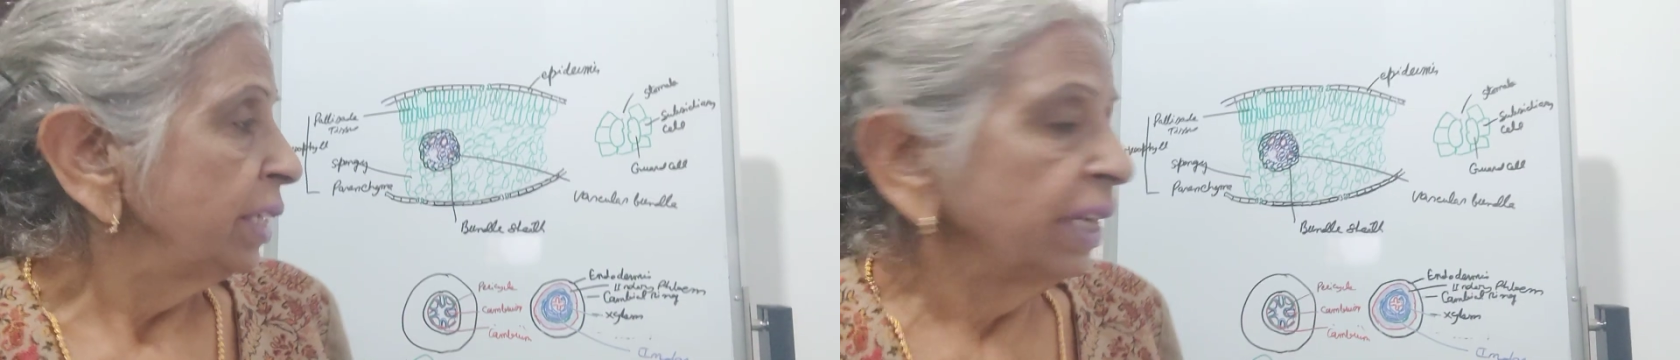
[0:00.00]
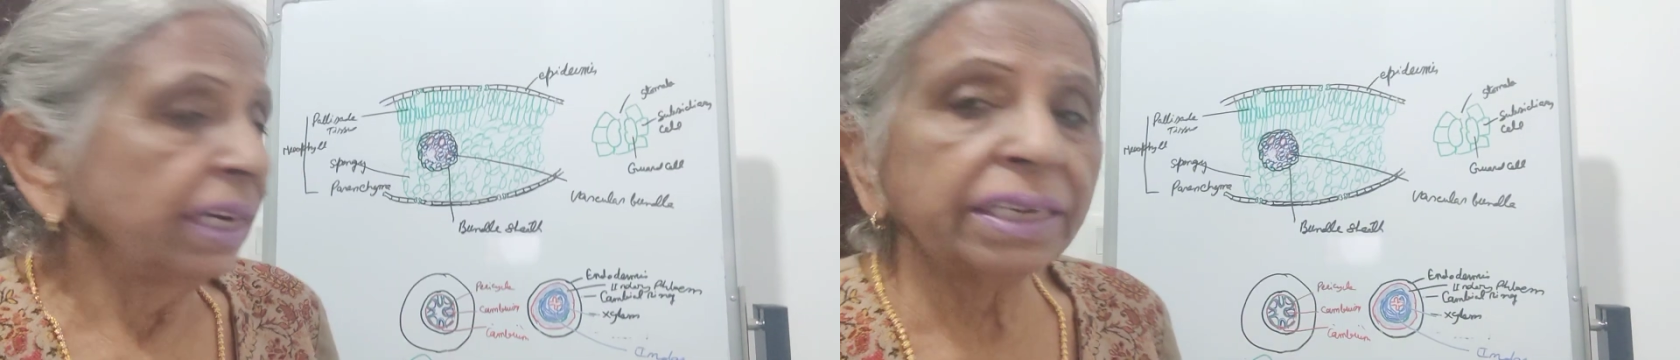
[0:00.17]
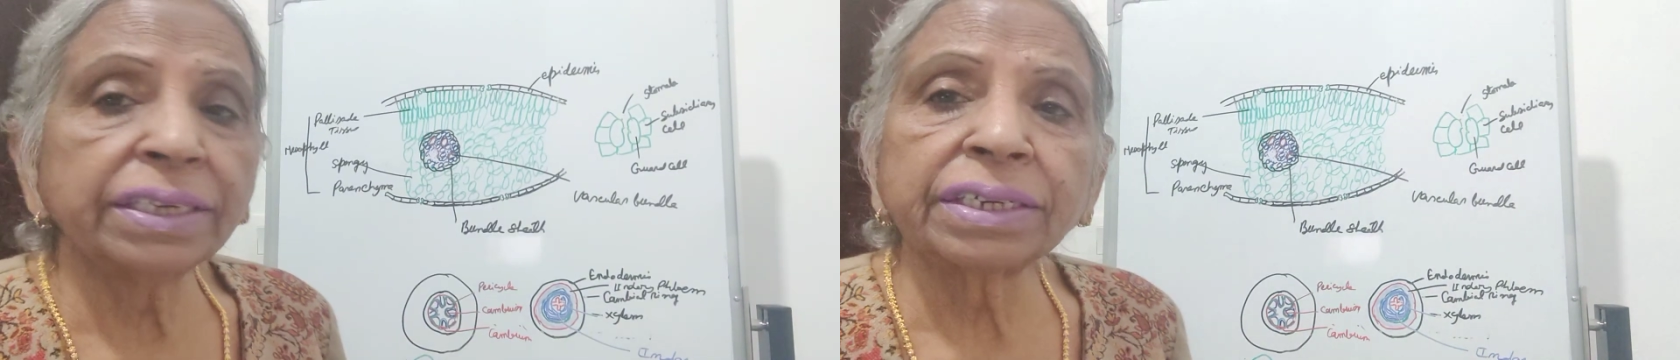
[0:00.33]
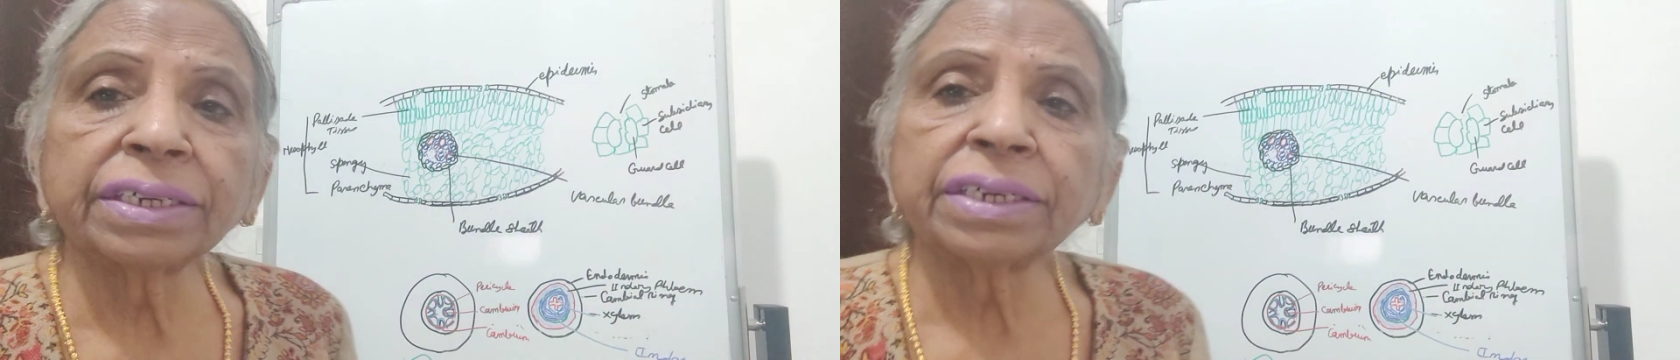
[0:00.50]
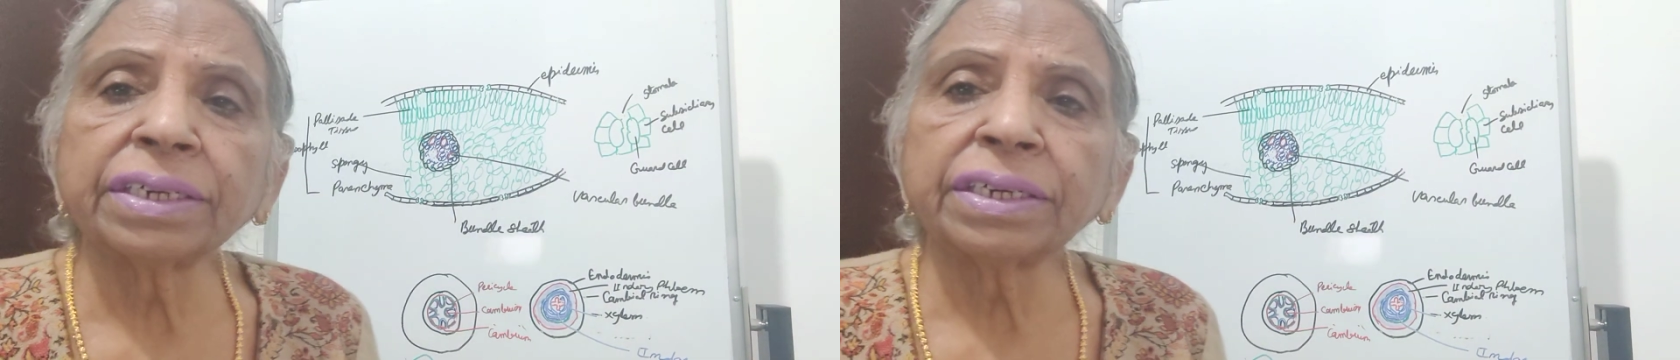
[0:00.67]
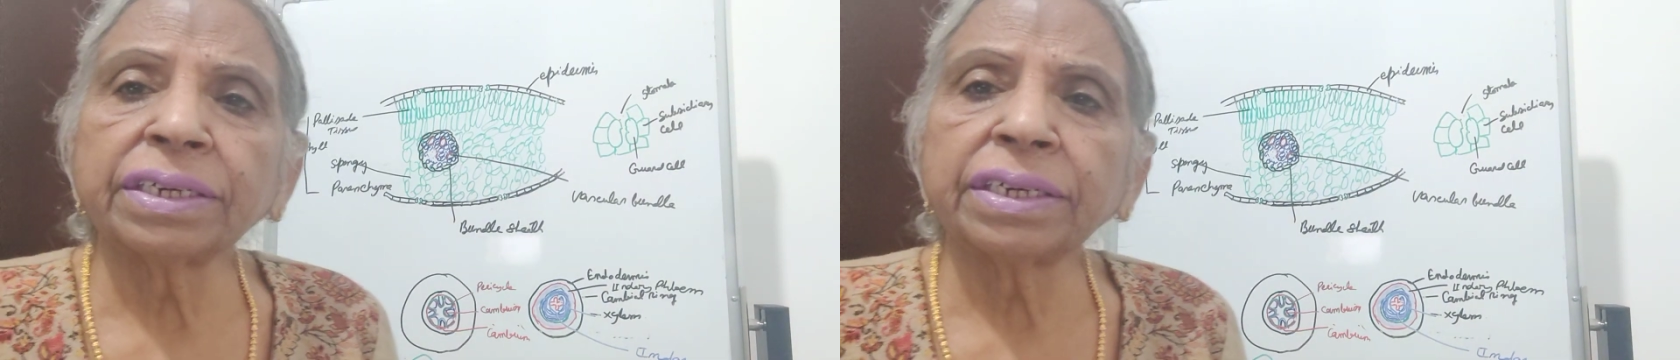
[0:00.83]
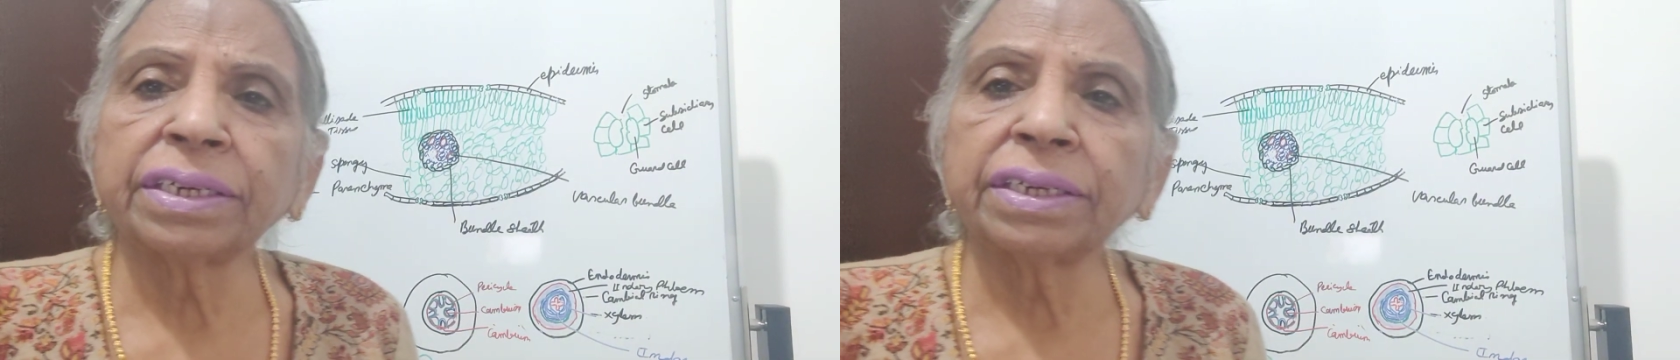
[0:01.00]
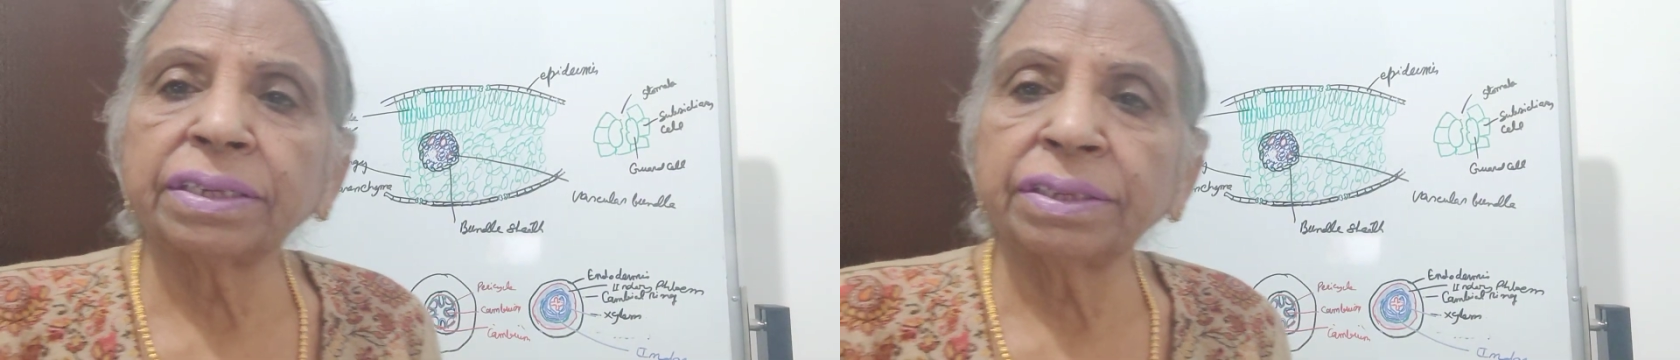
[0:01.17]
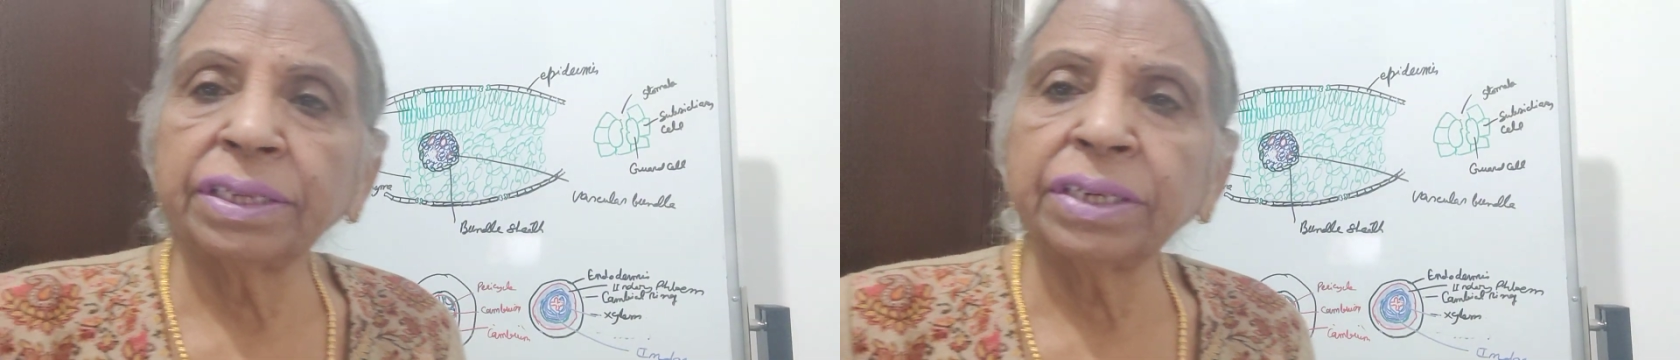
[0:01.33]
And
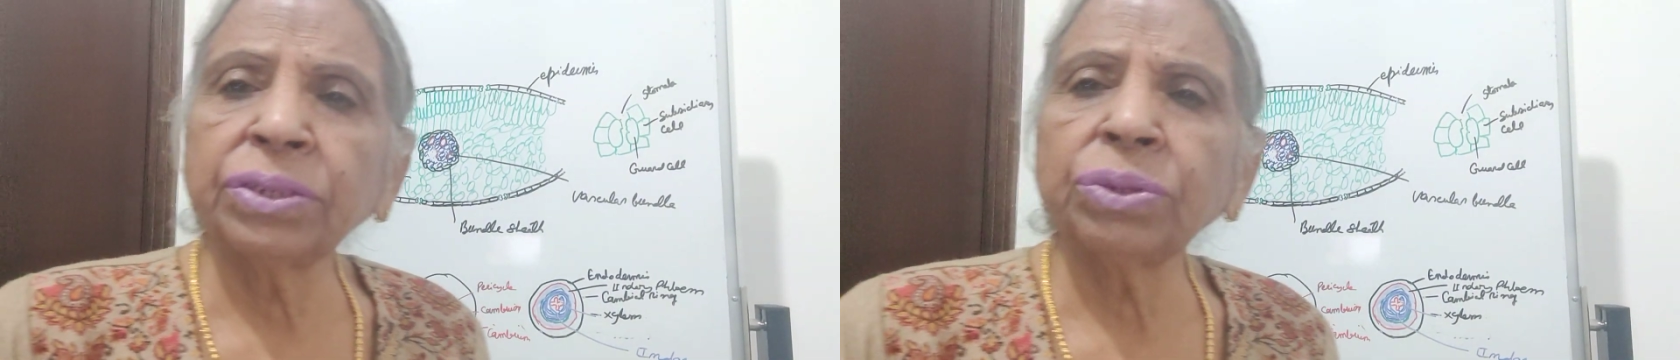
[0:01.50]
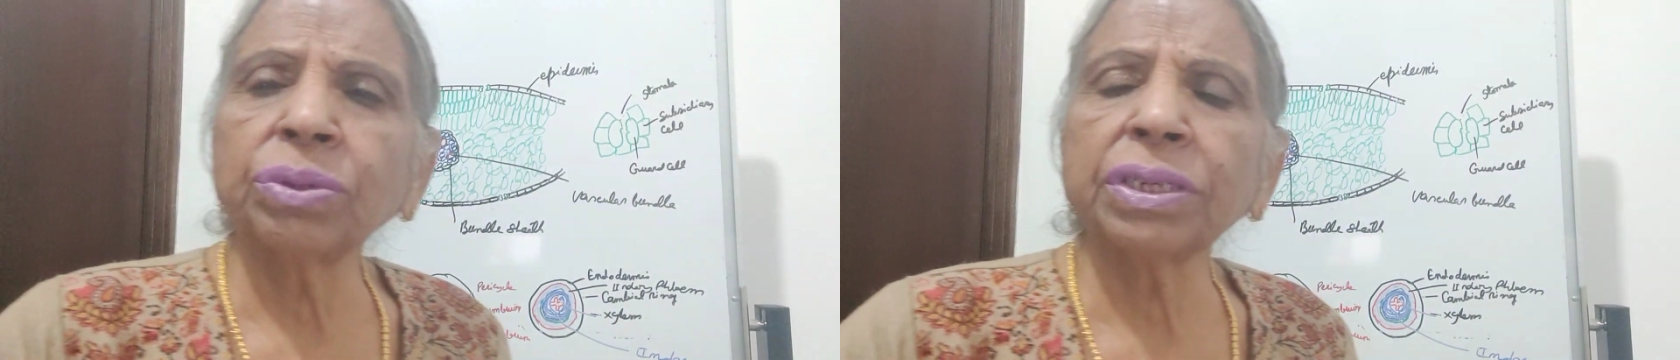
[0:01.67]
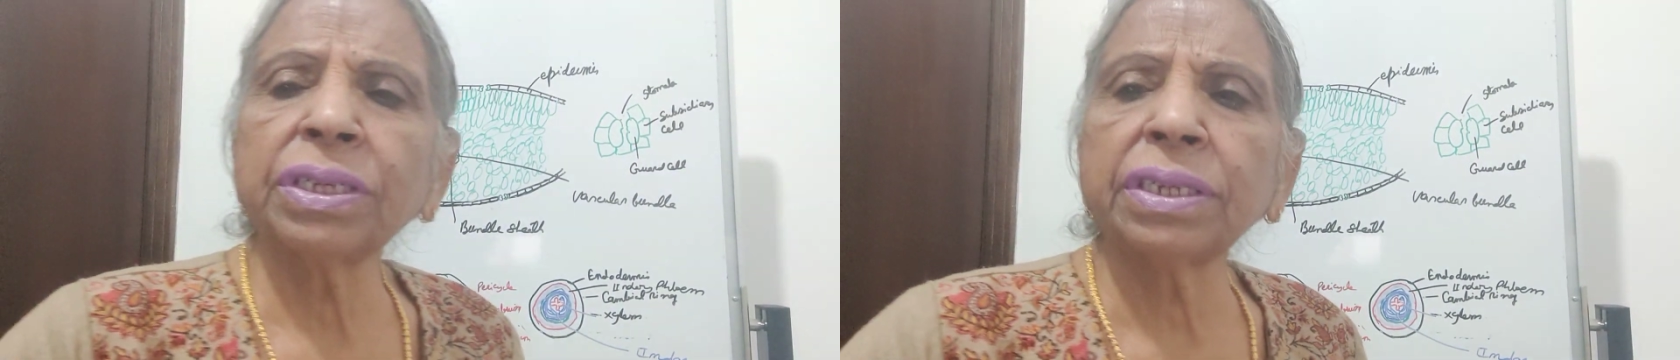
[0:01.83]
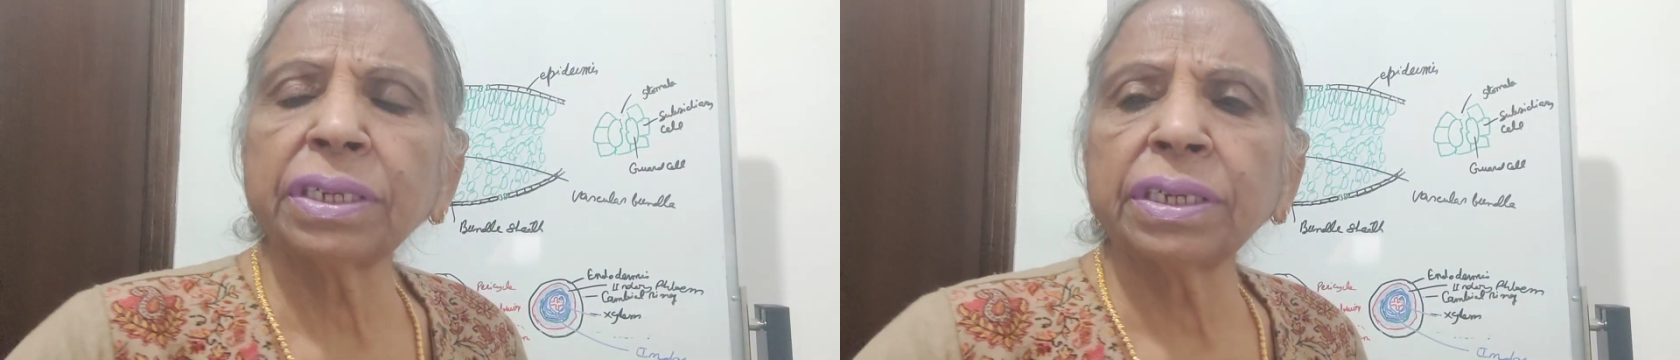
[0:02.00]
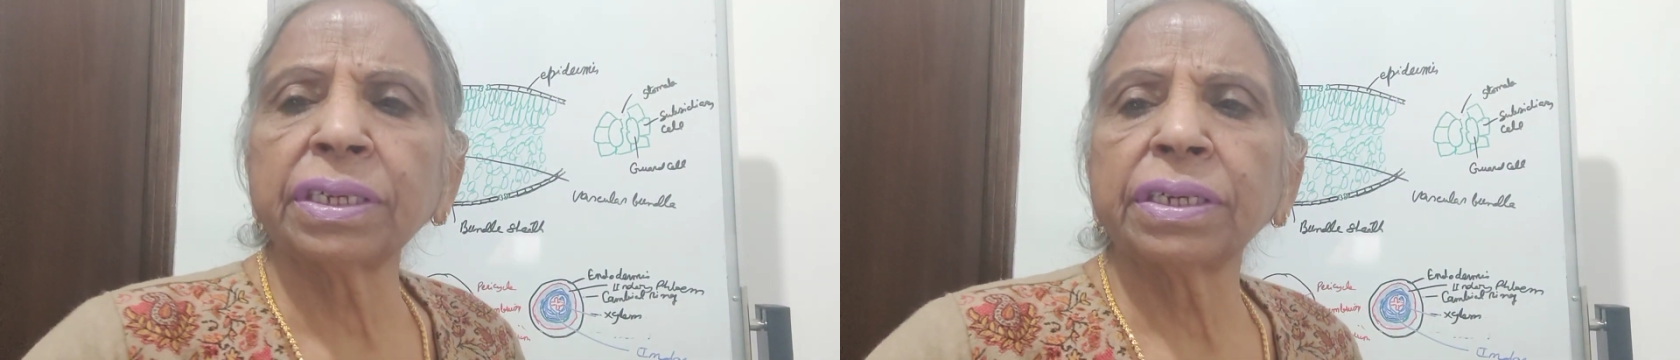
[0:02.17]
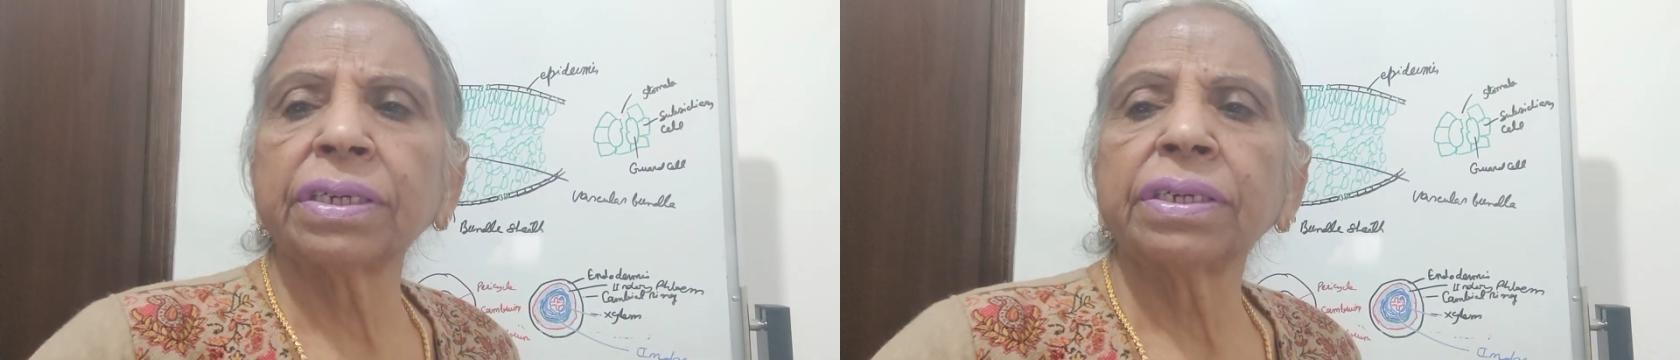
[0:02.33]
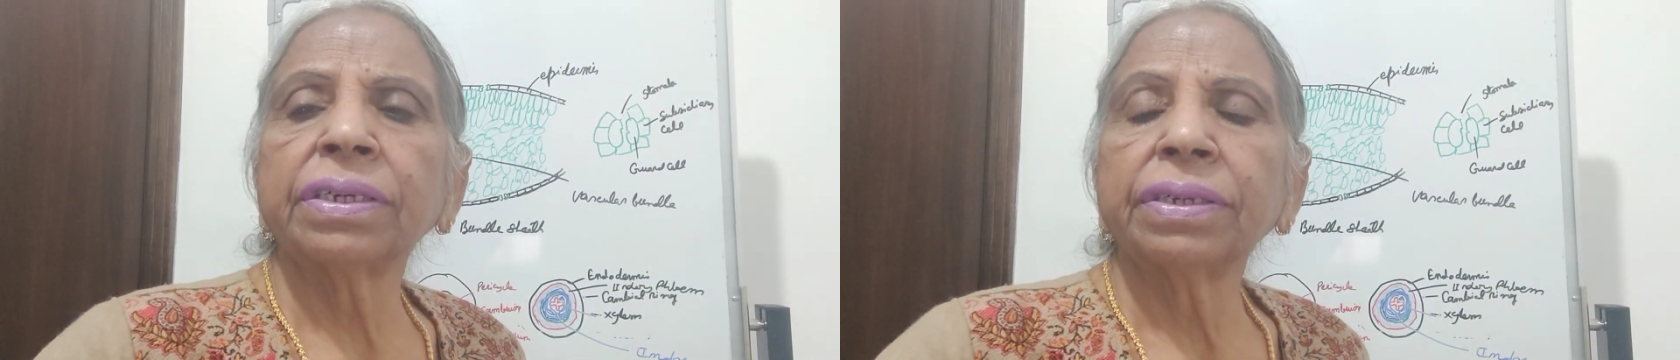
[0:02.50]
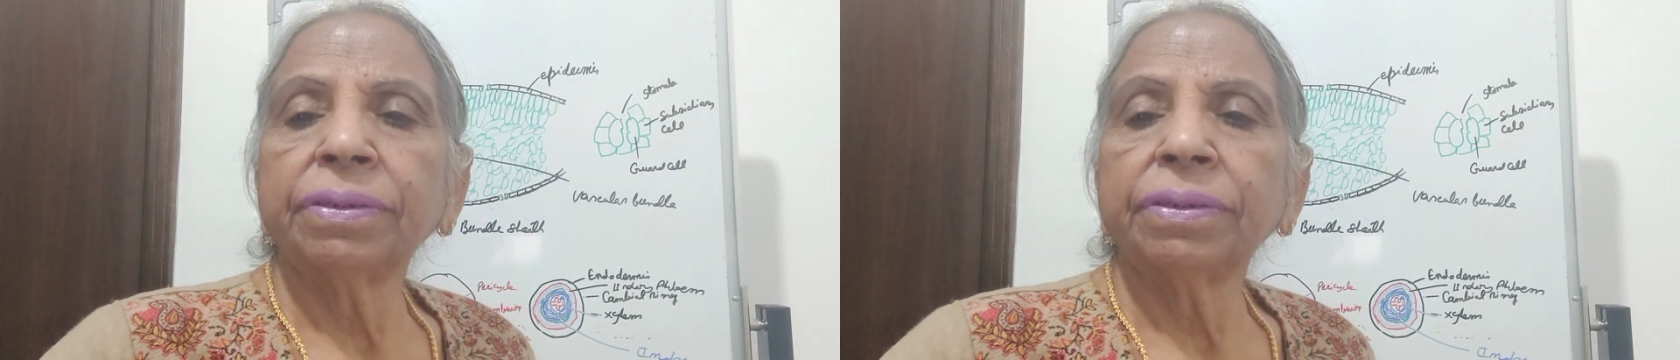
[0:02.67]
then you can say,